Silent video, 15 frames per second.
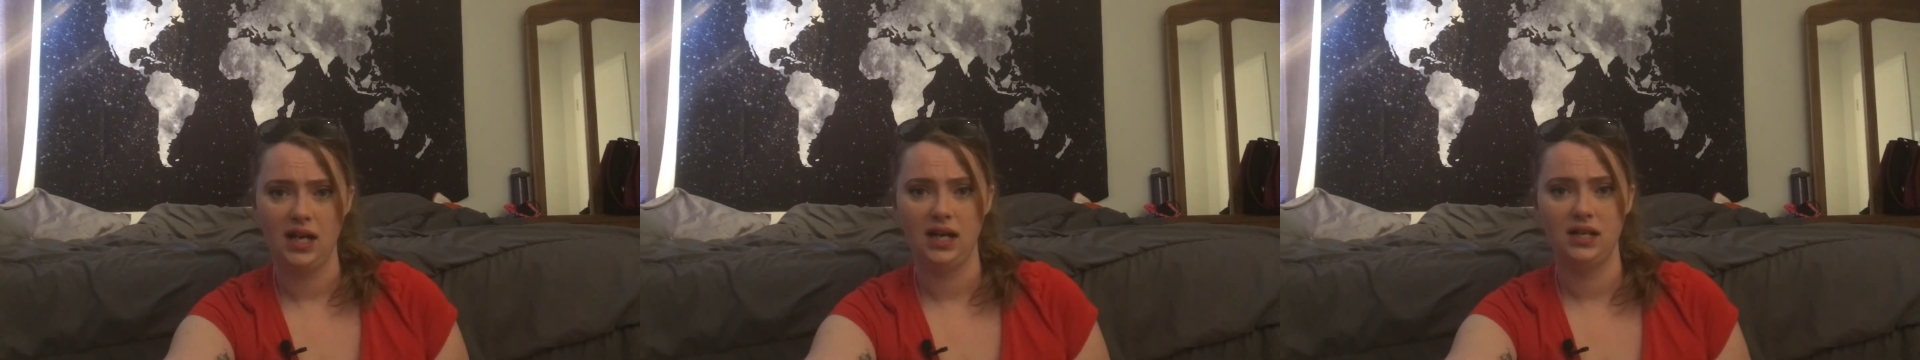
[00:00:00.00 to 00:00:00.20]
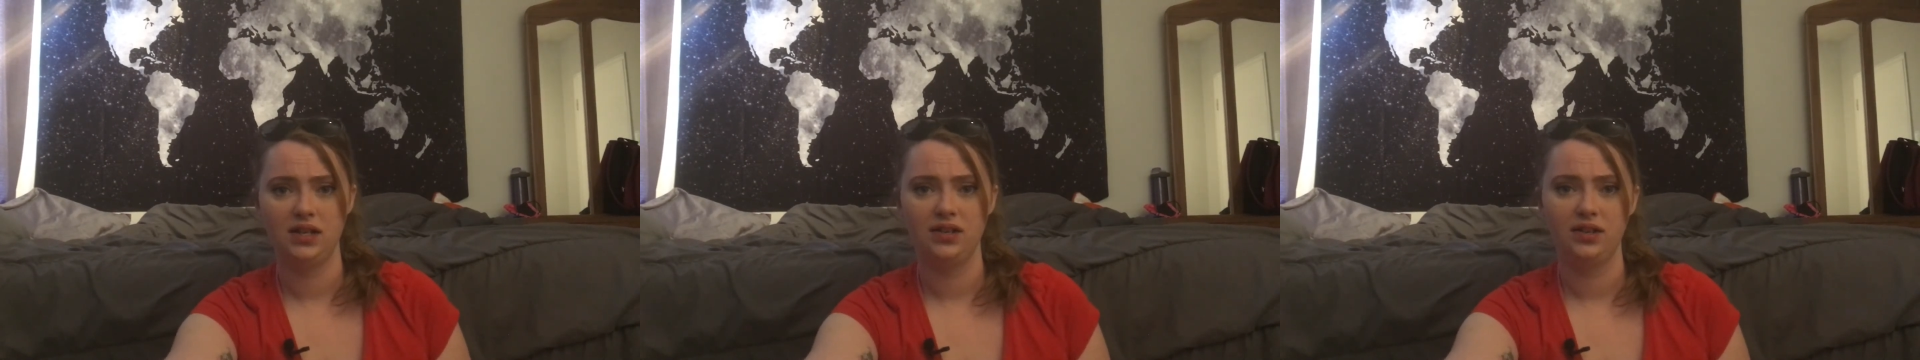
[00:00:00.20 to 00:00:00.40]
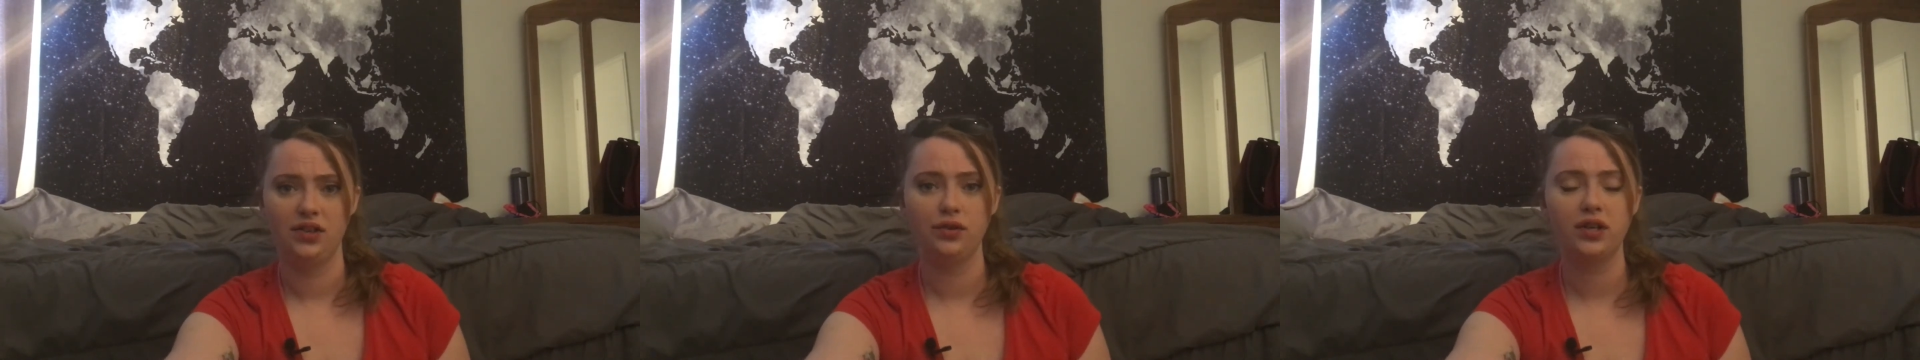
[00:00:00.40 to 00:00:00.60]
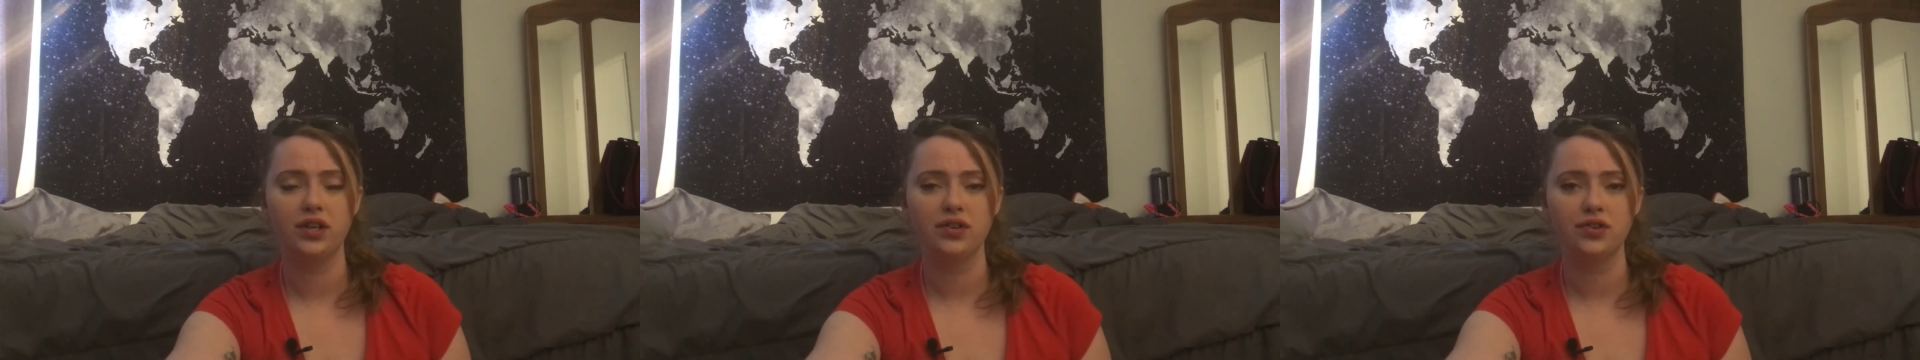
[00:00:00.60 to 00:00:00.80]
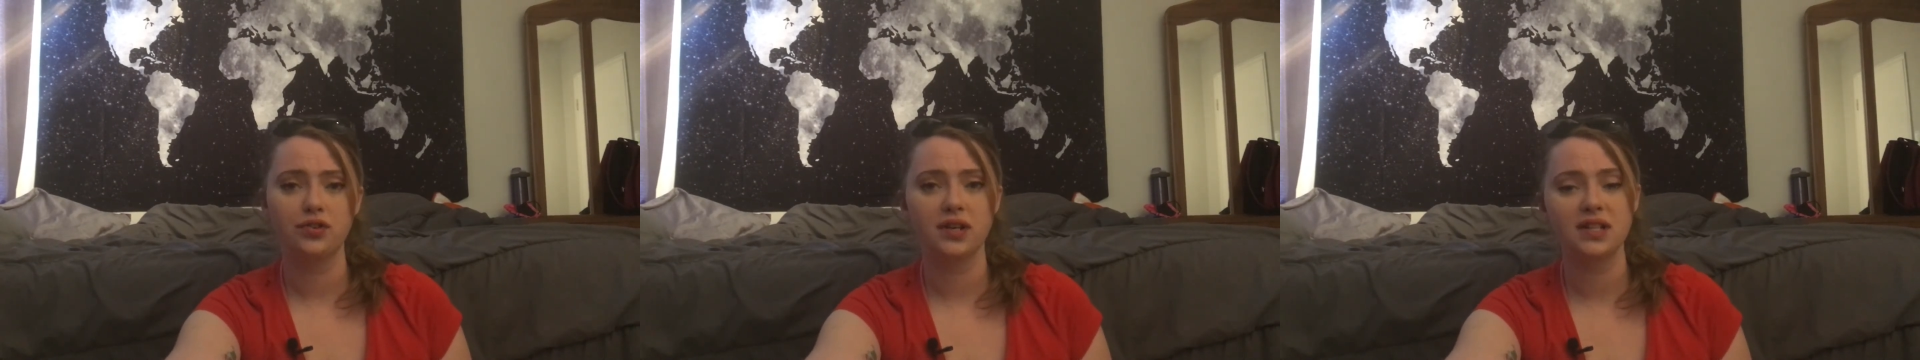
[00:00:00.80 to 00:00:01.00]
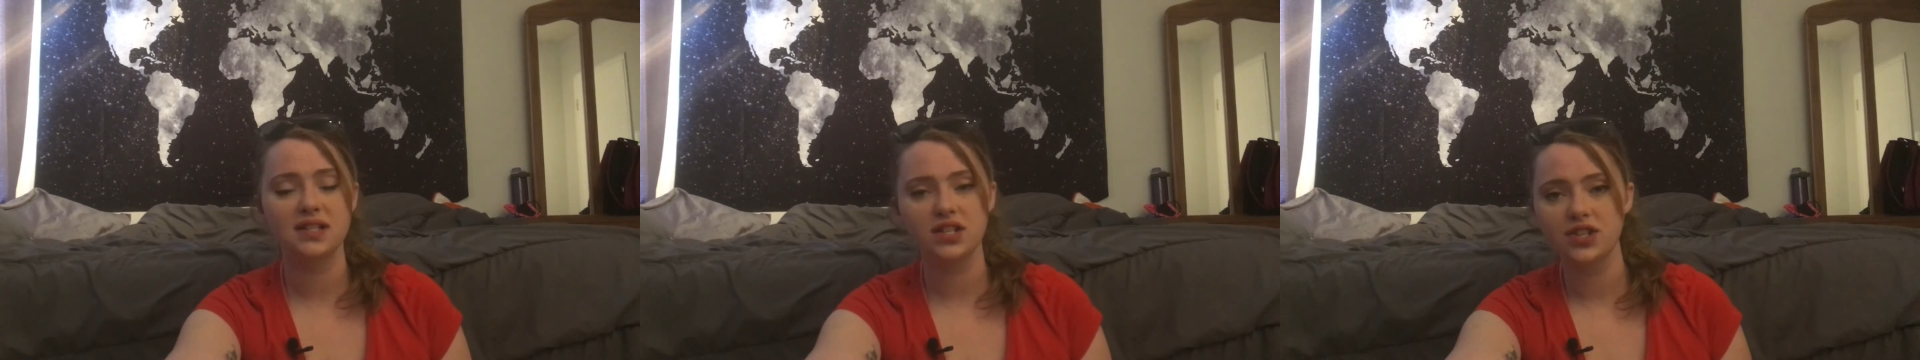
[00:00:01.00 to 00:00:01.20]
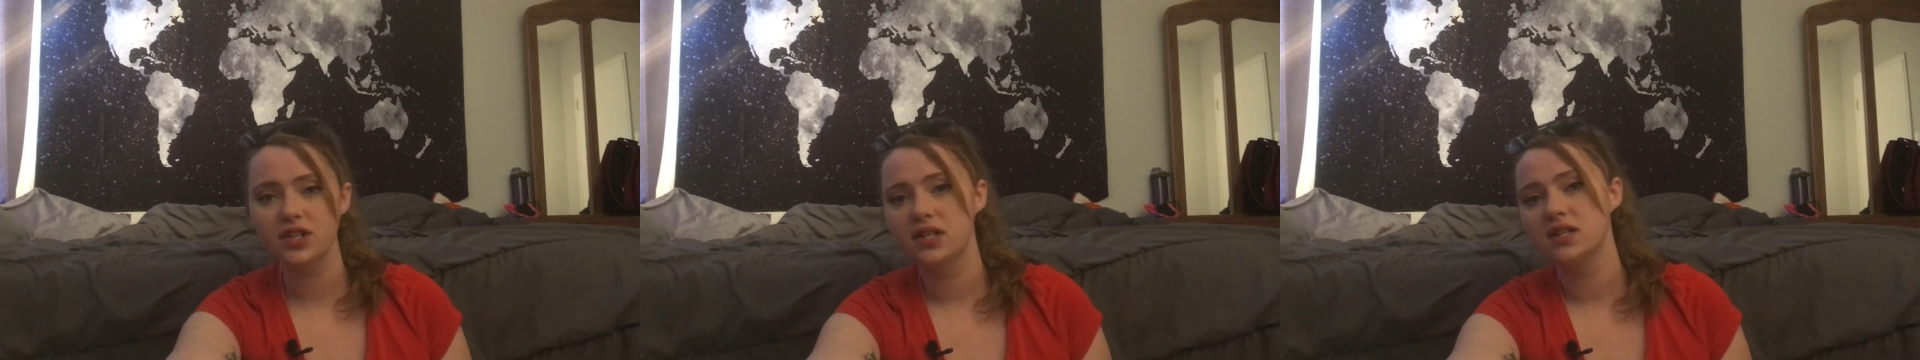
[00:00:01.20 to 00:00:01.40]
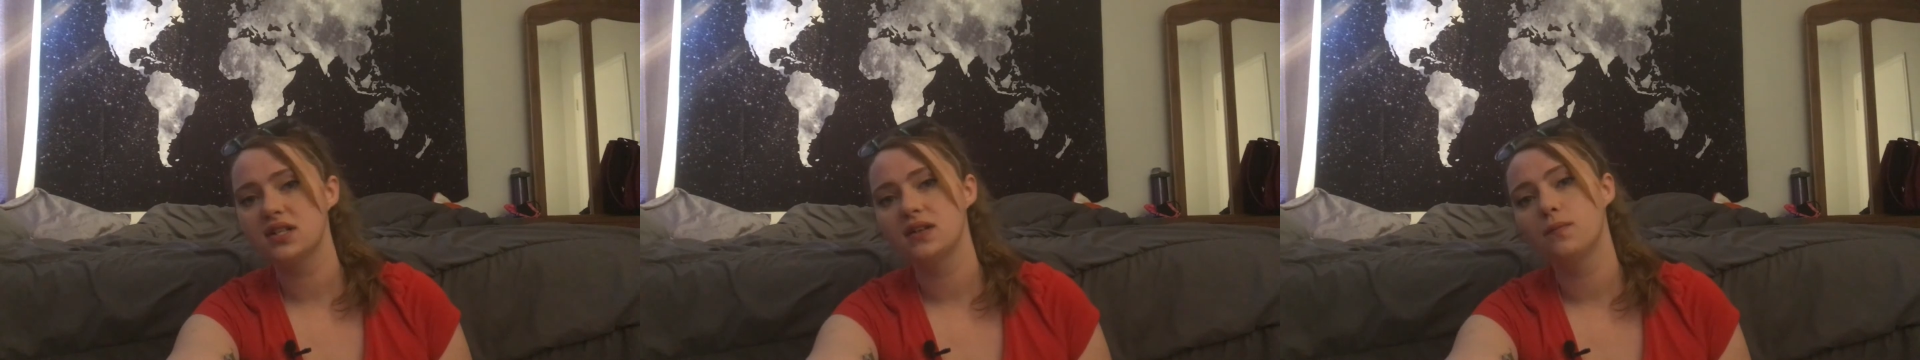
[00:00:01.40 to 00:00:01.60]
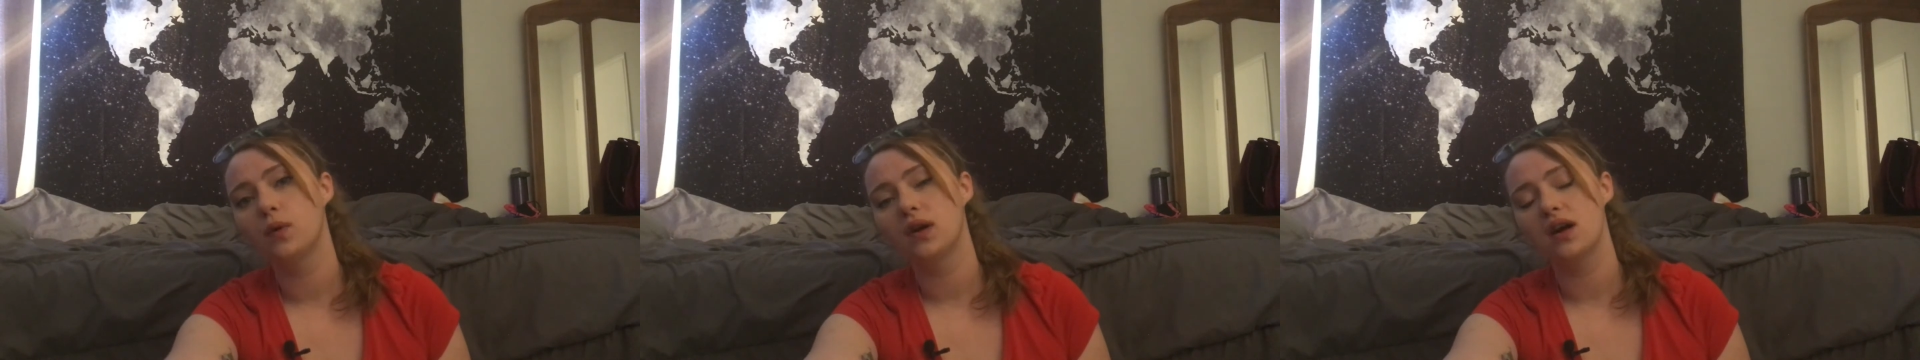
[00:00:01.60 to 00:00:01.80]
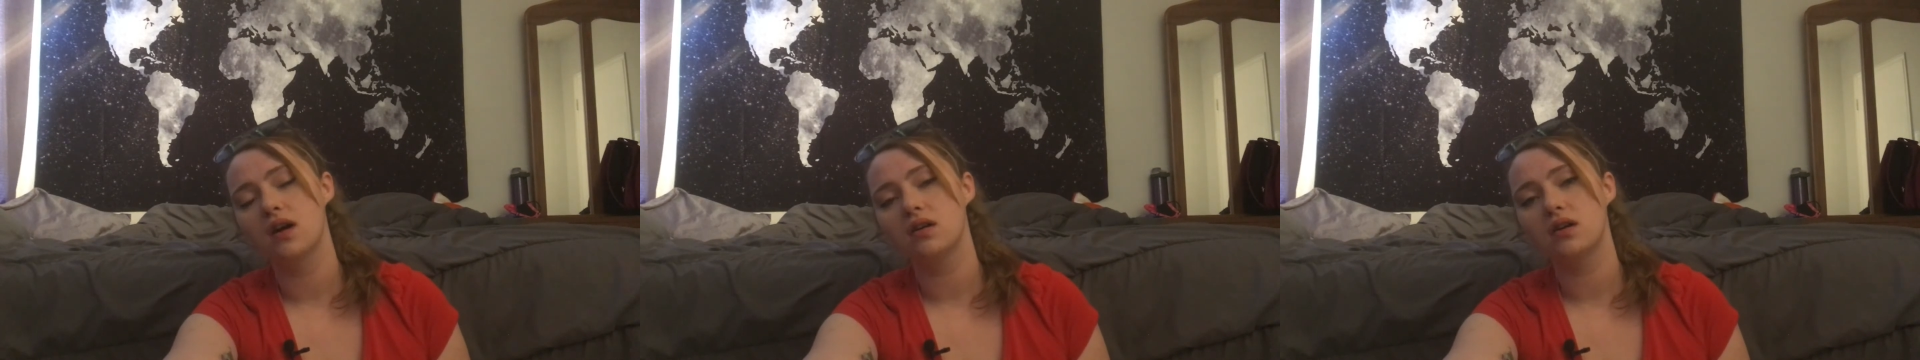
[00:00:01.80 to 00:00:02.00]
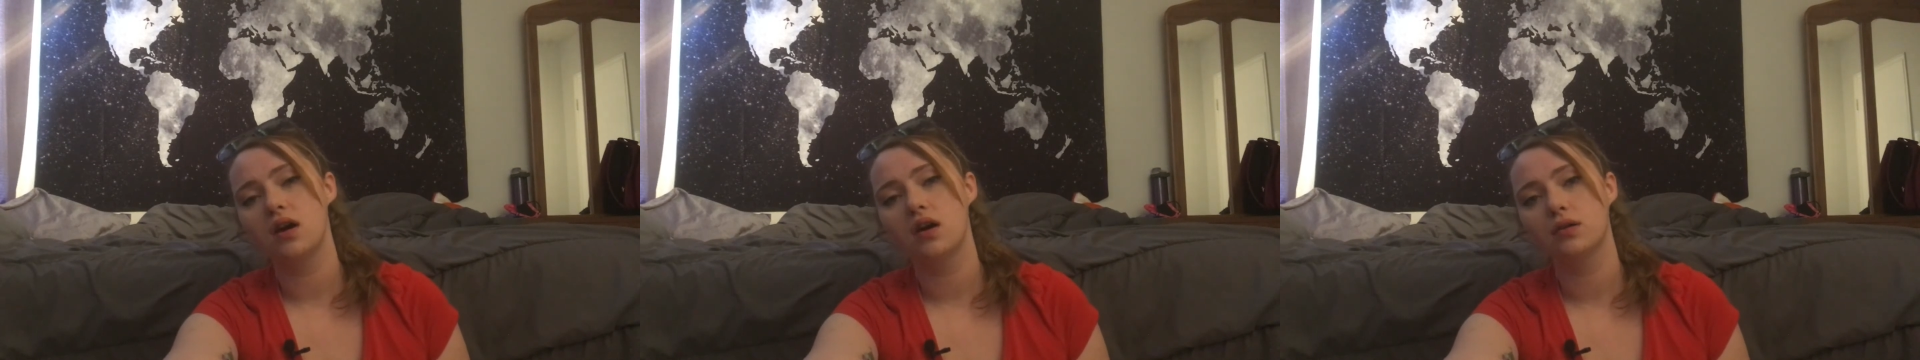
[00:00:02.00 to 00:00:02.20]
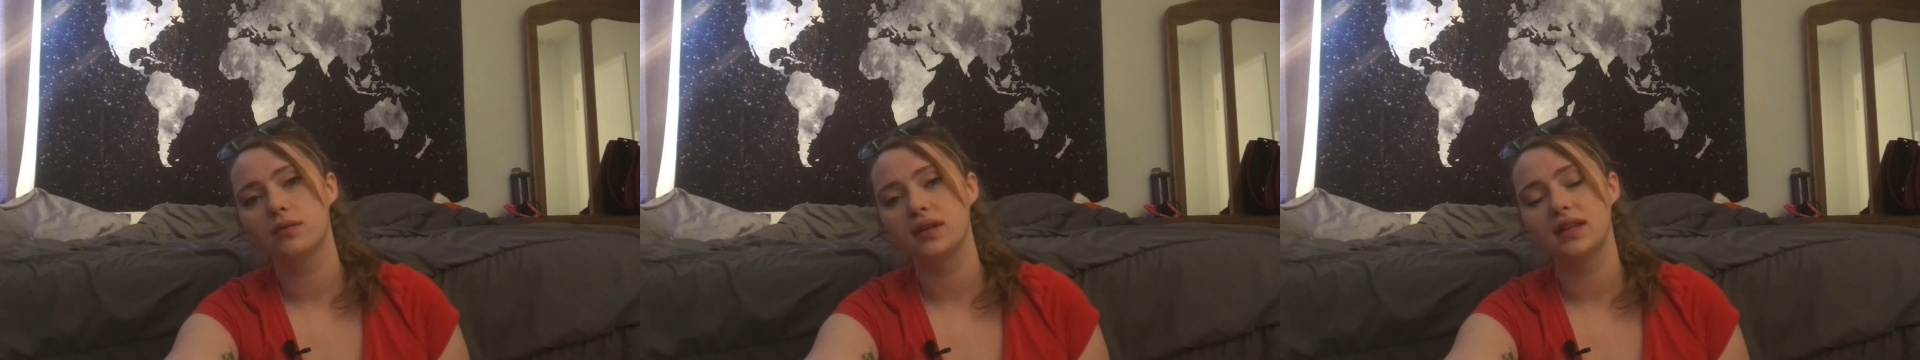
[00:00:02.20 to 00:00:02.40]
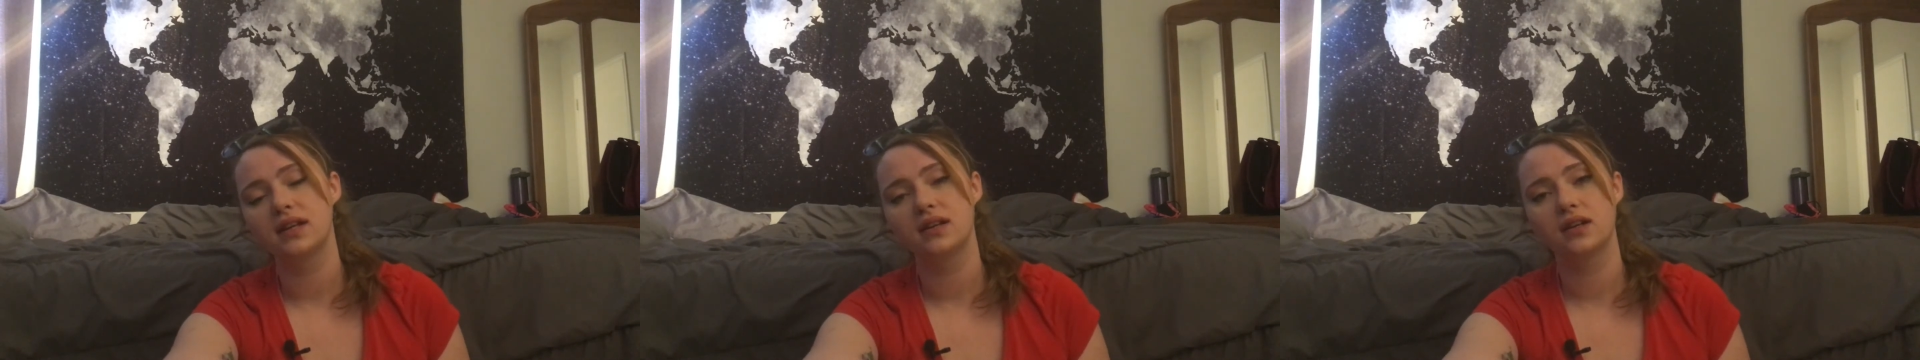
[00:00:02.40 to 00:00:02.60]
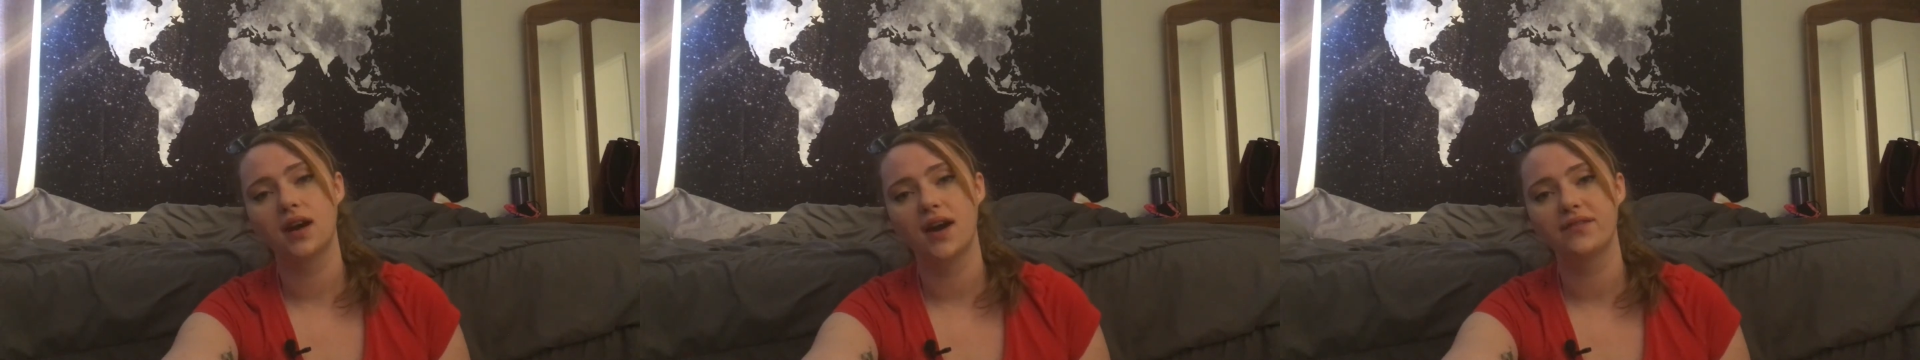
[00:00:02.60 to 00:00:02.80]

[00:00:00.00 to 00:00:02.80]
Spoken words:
and you can transition into more alcohol-related